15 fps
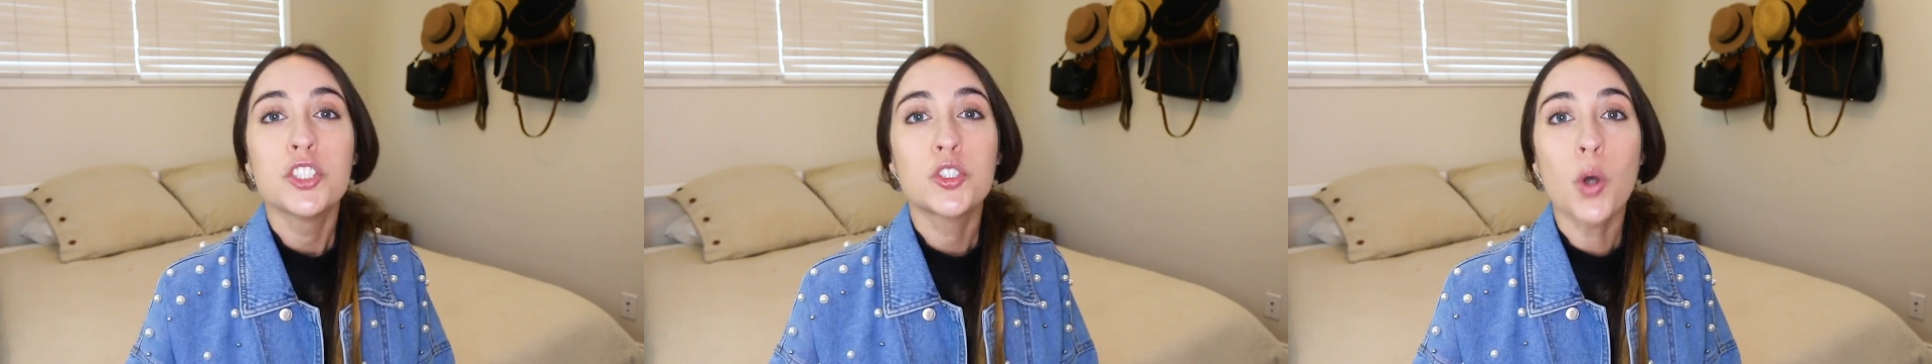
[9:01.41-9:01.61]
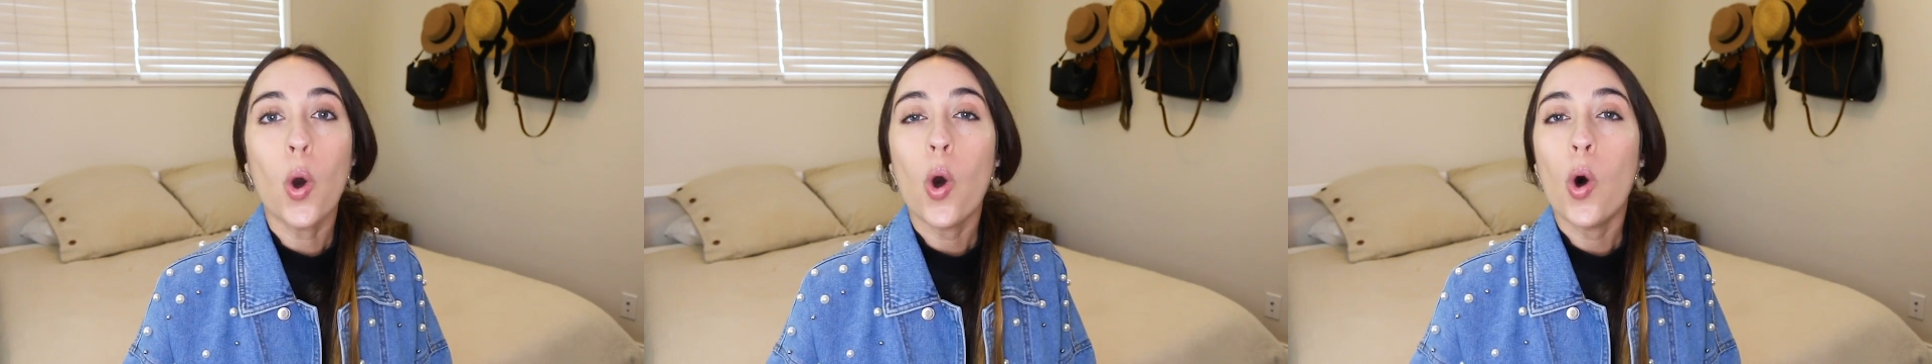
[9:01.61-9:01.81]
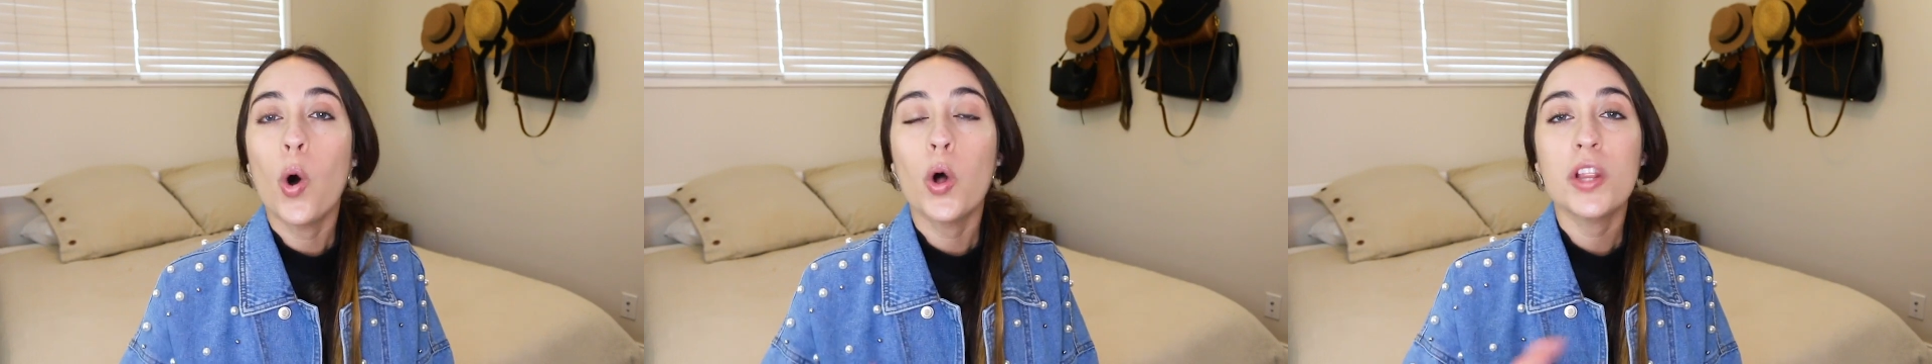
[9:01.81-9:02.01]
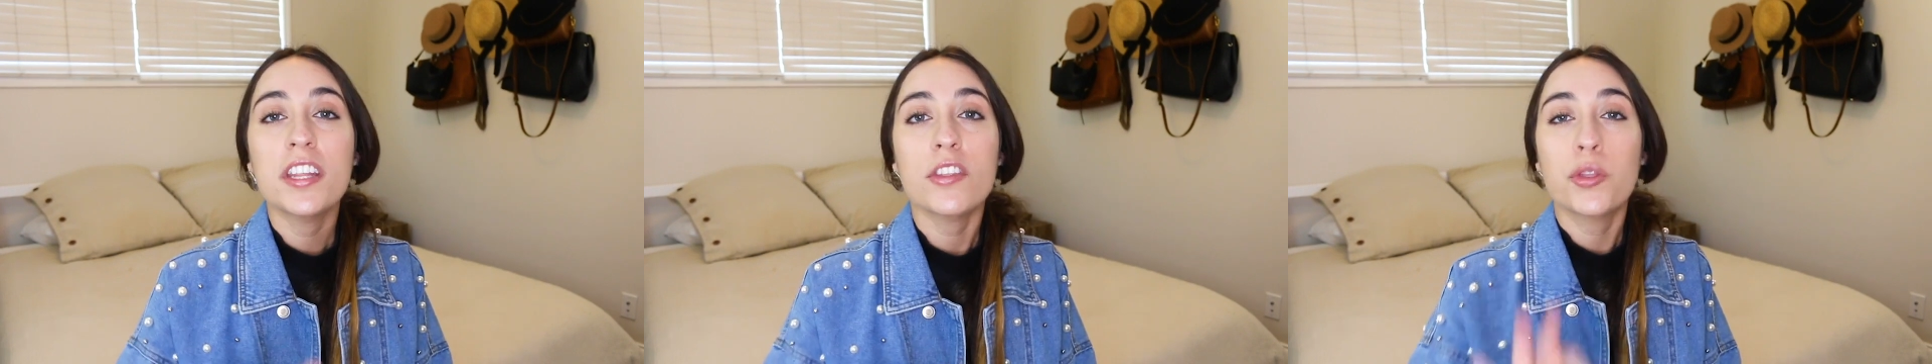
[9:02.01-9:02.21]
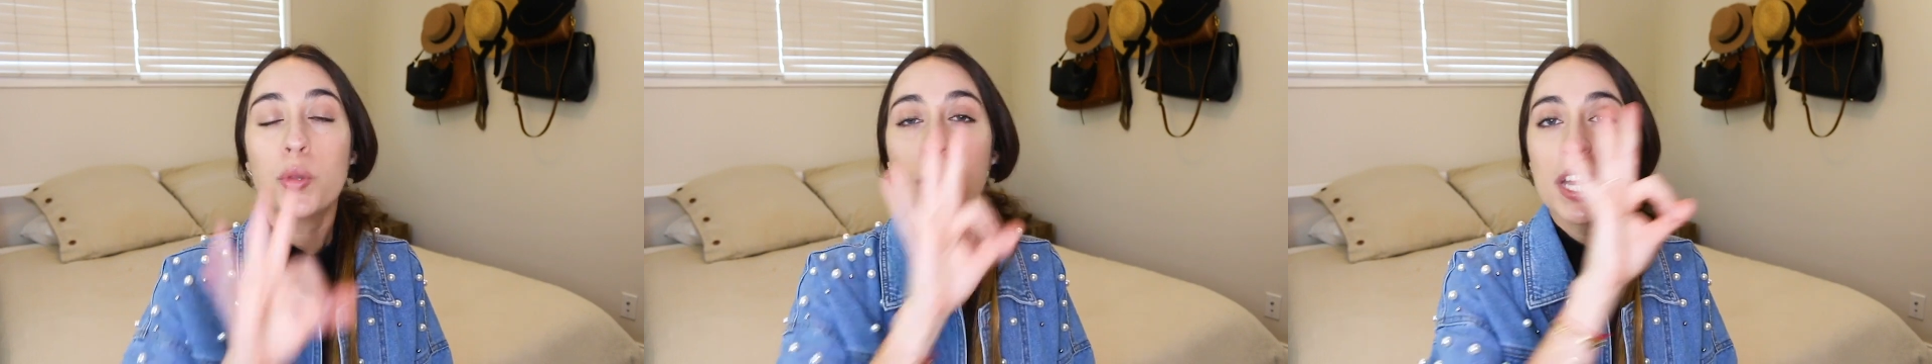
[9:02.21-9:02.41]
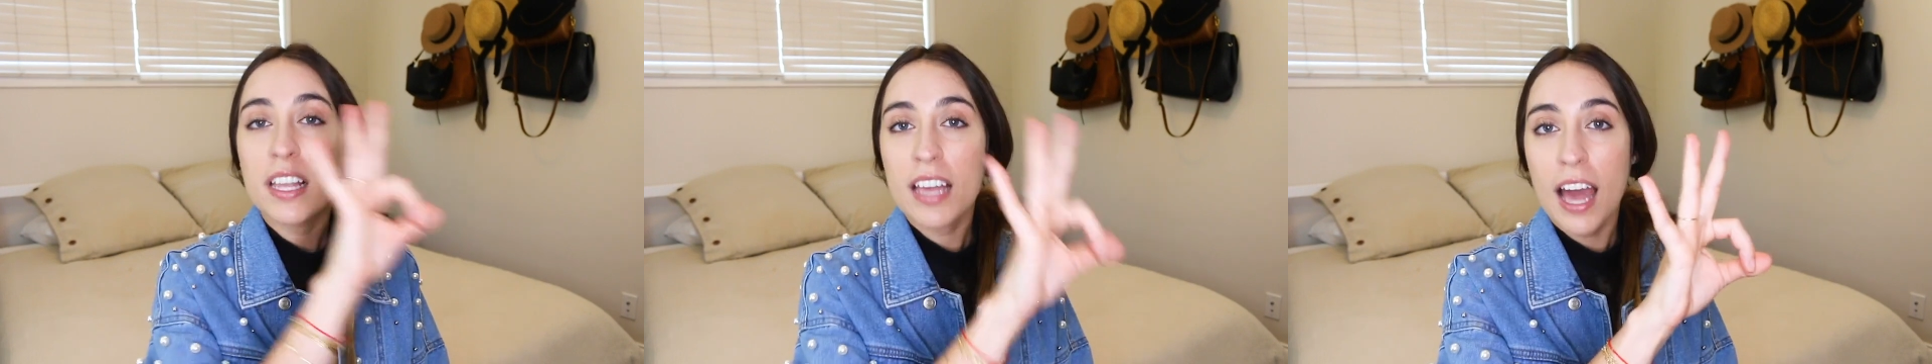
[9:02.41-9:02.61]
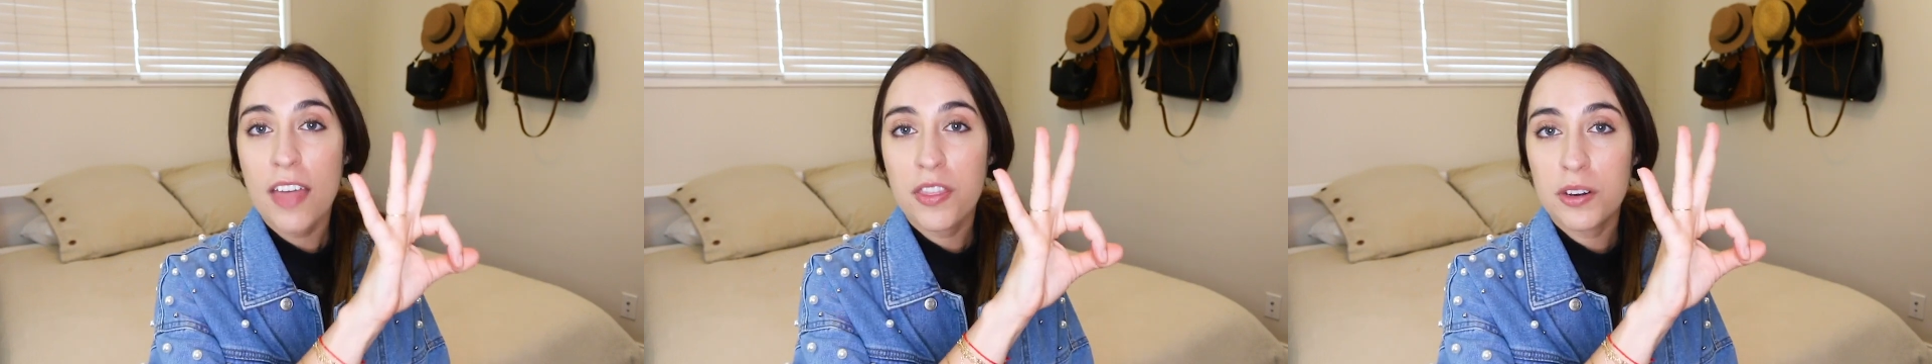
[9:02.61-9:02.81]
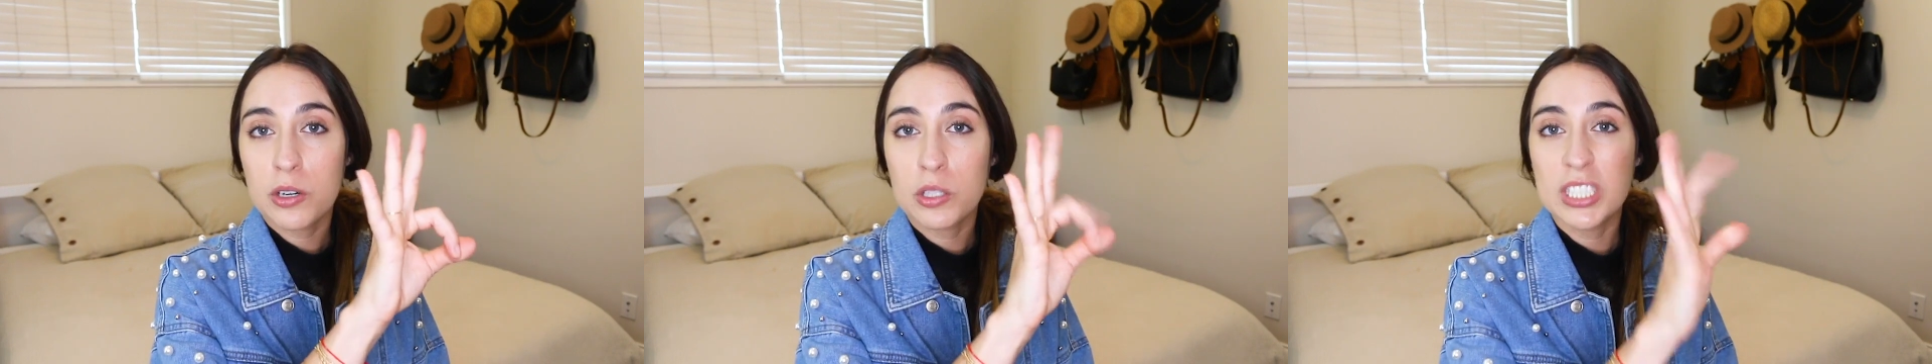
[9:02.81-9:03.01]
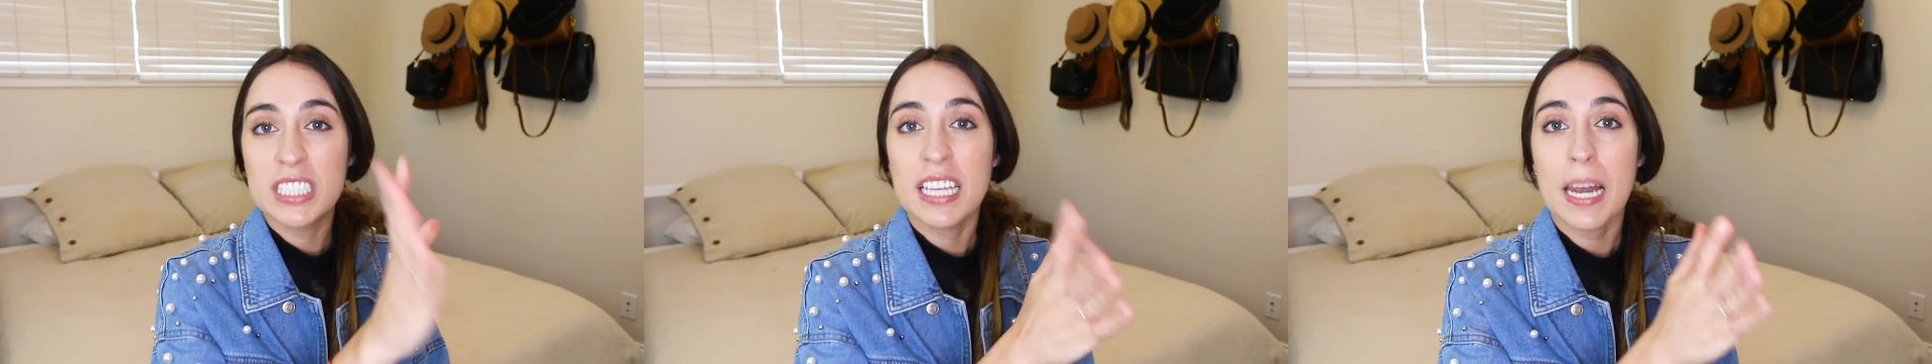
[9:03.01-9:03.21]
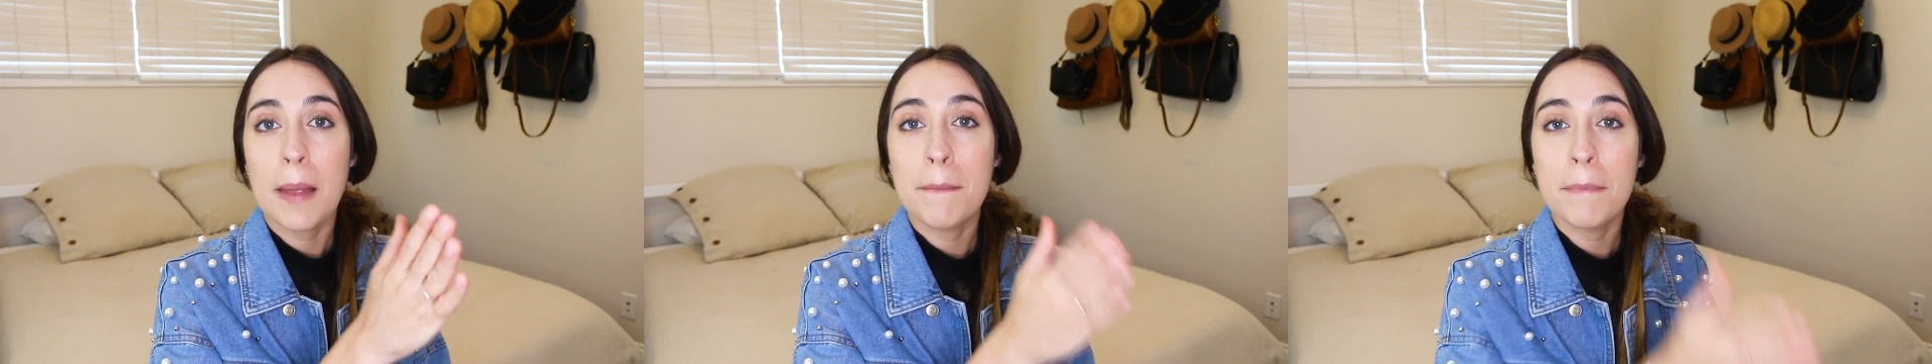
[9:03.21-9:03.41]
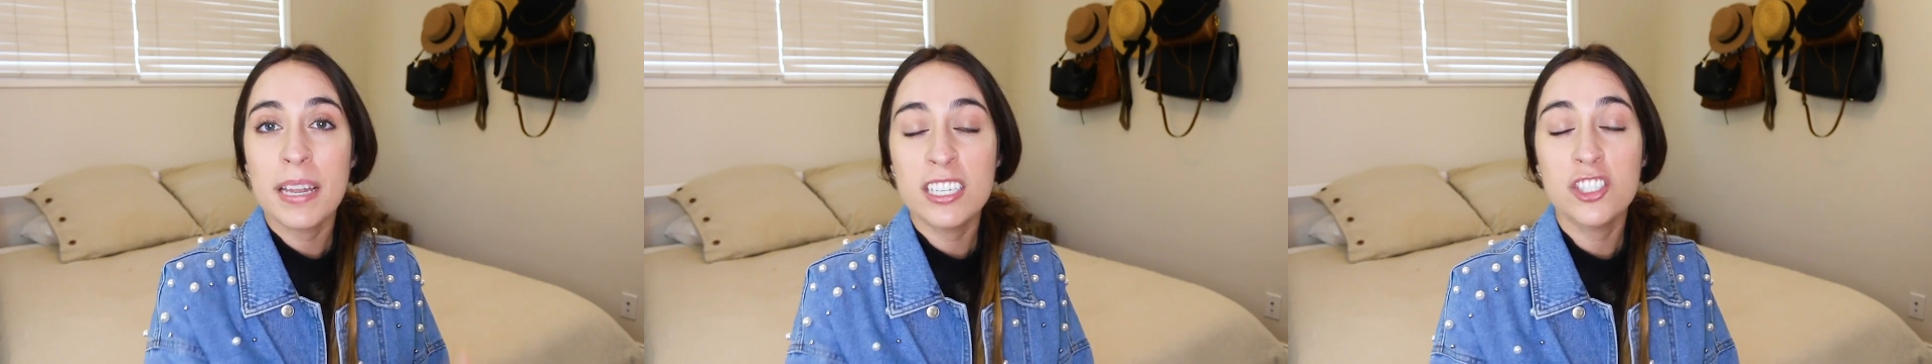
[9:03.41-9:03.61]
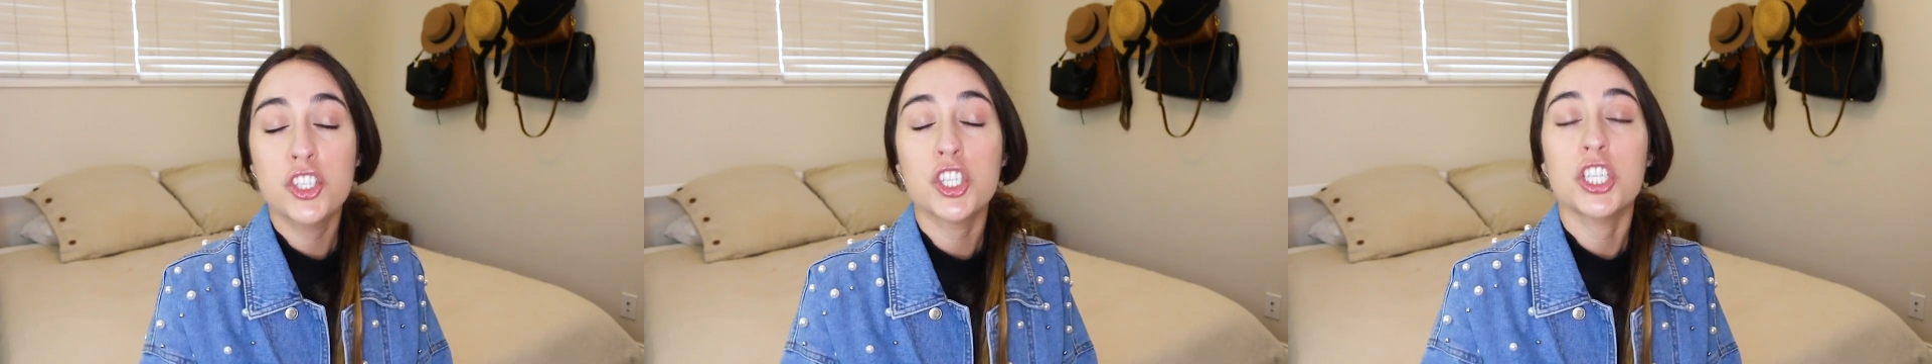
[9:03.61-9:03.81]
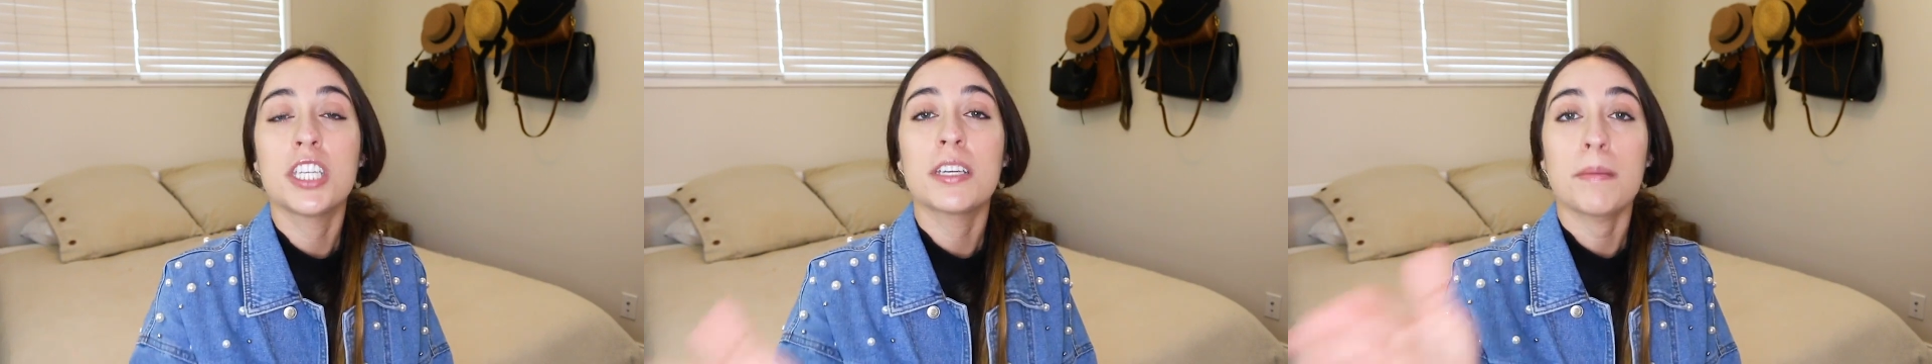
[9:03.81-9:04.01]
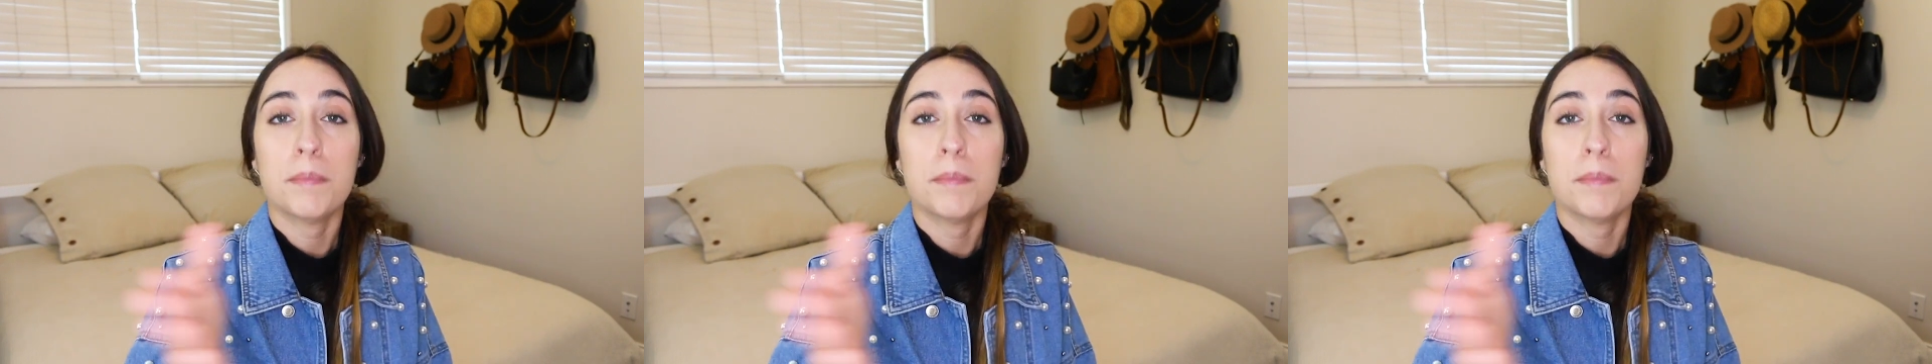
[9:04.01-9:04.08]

So all the three categories that I mentioned